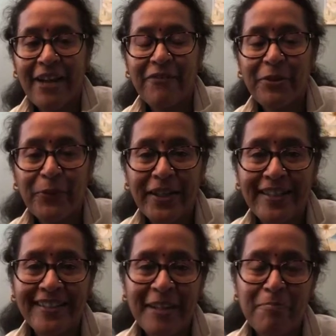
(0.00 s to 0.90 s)

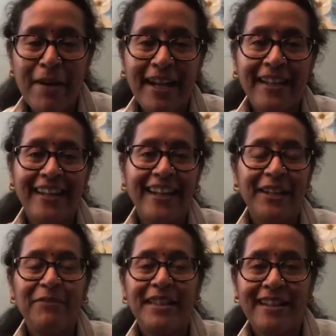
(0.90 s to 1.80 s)
everyone, I'm back
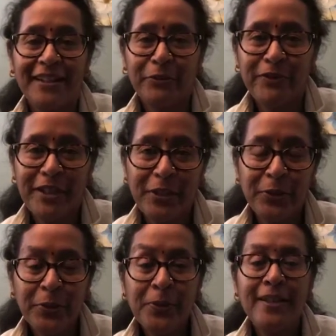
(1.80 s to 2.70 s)
again with another
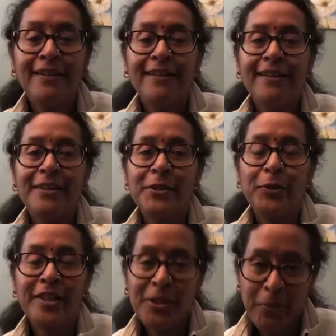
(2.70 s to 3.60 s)
video. So
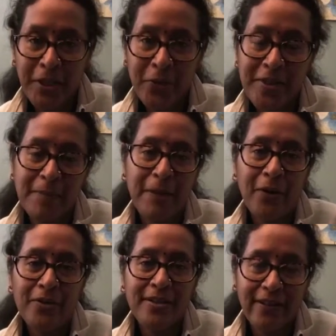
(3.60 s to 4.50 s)
this video is
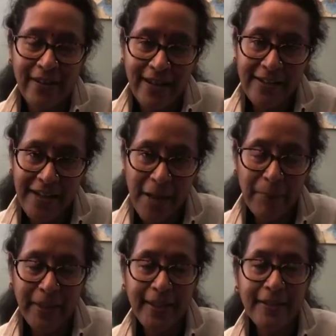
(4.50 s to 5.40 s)
about surrogate
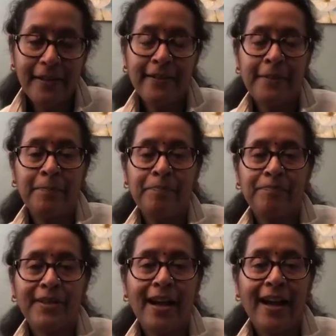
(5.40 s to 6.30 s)
tapping.
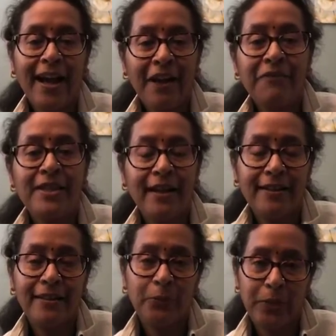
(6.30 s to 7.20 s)
I have
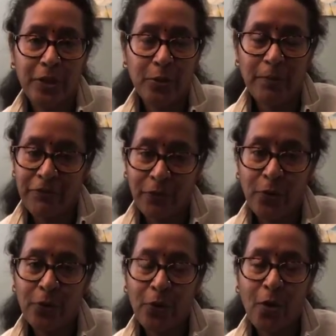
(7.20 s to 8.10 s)
done a video
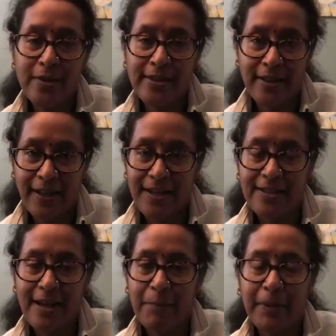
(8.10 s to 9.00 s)
before on surrogate
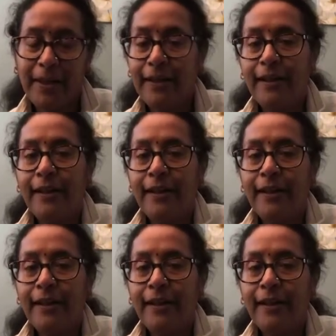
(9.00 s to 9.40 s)
tapping.